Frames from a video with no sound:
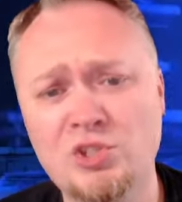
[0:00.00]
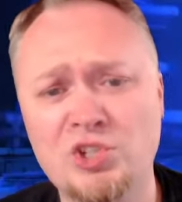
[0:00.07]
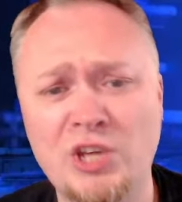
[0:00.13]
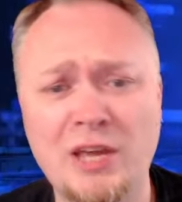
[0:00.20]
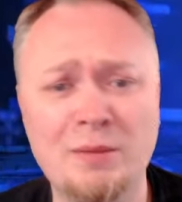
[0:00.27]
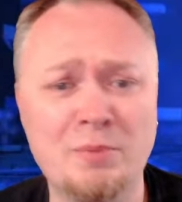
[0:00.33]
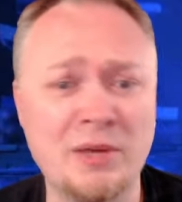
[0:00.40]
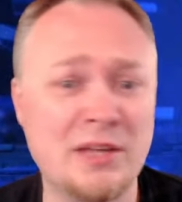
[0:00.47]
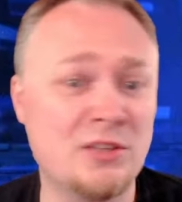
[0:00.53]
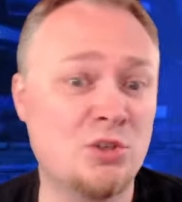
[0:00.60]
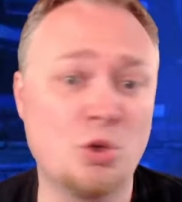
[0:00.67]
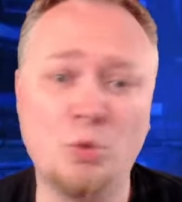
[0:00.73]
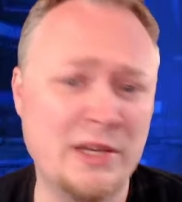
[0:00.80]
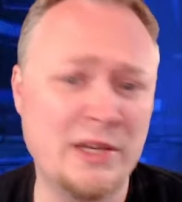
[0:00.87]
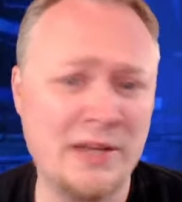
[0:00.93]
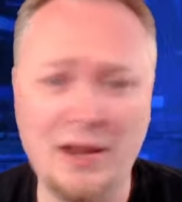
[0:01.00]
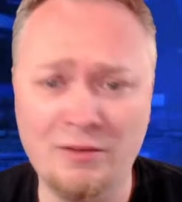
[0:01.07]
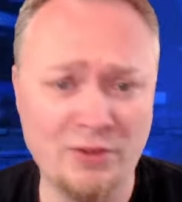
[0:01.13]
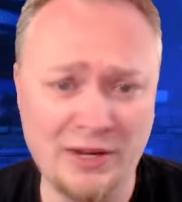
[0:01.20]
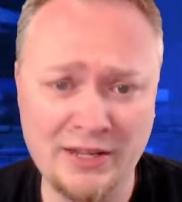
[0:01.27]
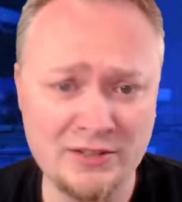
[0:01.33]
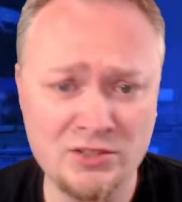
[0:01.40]
champions who we
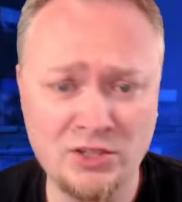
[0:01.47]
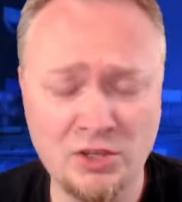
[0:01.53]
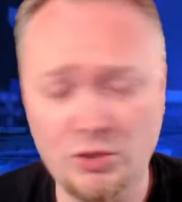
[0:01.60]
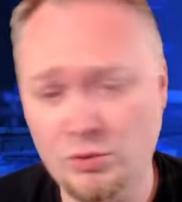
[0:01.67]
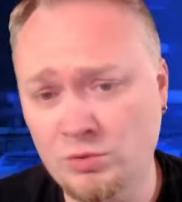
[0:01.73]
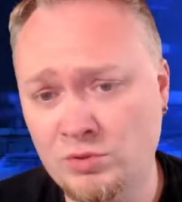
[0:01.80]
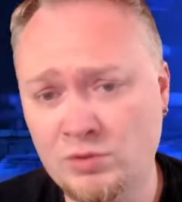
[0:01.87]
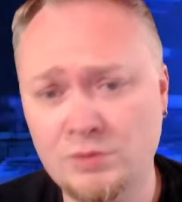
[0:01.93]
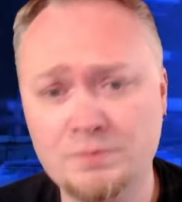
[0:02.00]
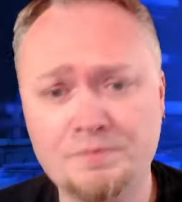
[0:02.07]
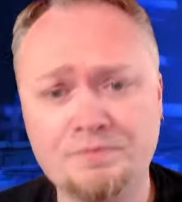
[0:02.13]
never get to use.